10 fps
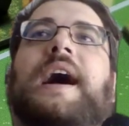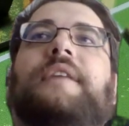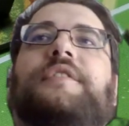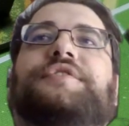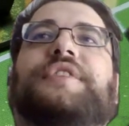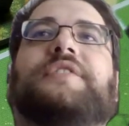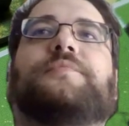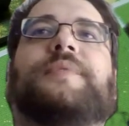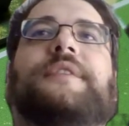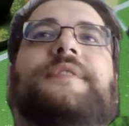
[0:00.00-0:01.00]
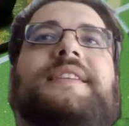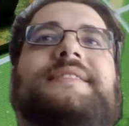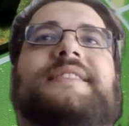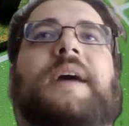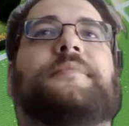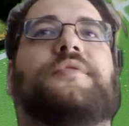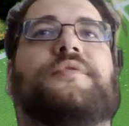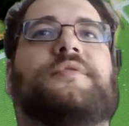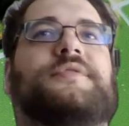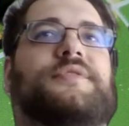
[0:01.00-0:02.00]
I will try to briefly describe the
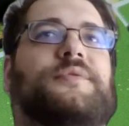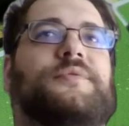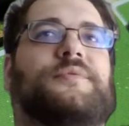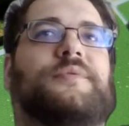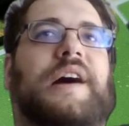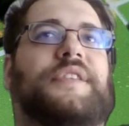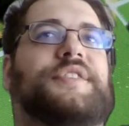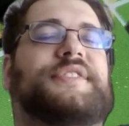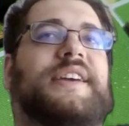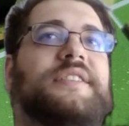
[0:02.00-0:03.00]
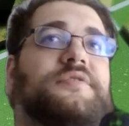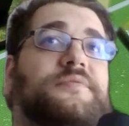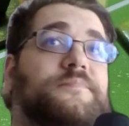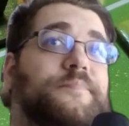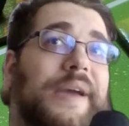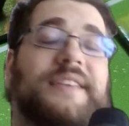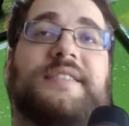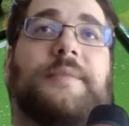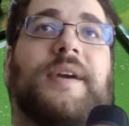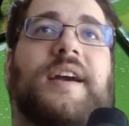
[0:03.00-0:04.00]
rules so you understand the
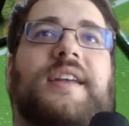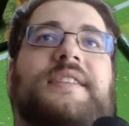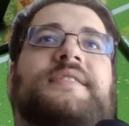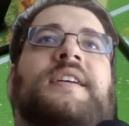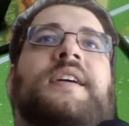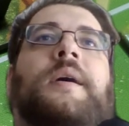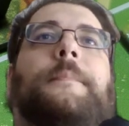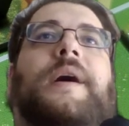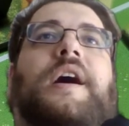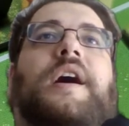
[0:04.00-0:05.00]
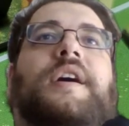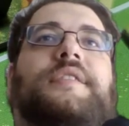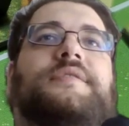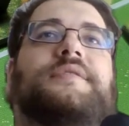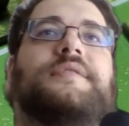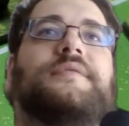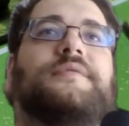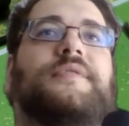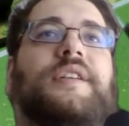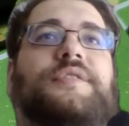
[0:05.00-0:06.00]
basic mechanics, but,
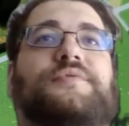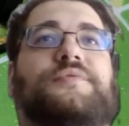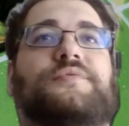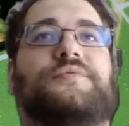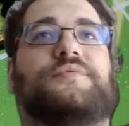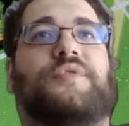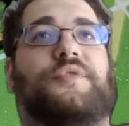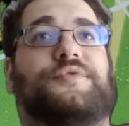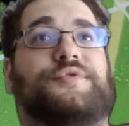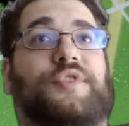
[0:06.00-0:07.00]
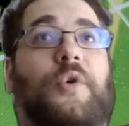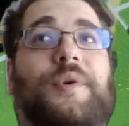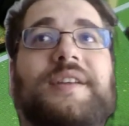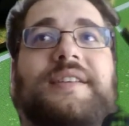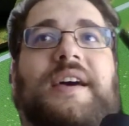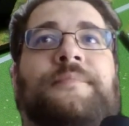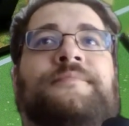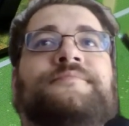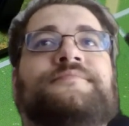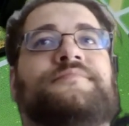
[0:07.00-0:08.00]
well, to not grow in
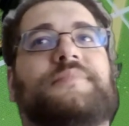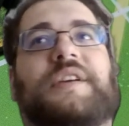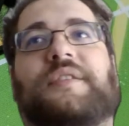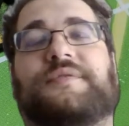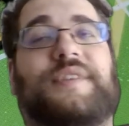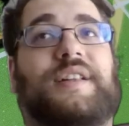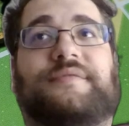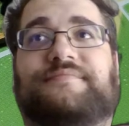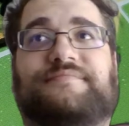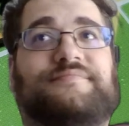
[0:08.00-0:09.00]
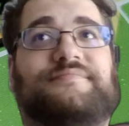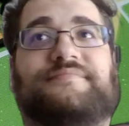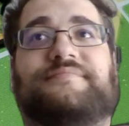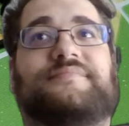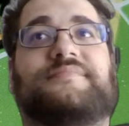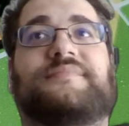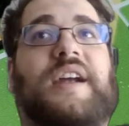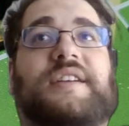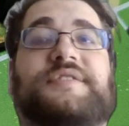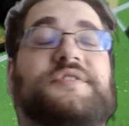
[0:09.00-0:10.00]
them, because, well,
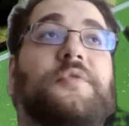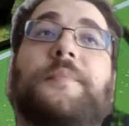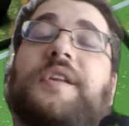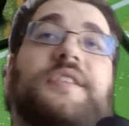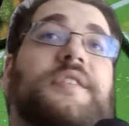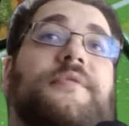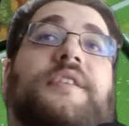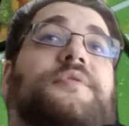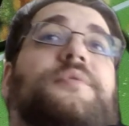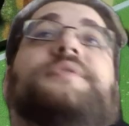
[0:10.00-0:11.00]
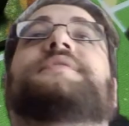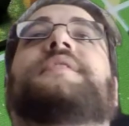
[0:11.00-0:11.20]
there are so many different rules.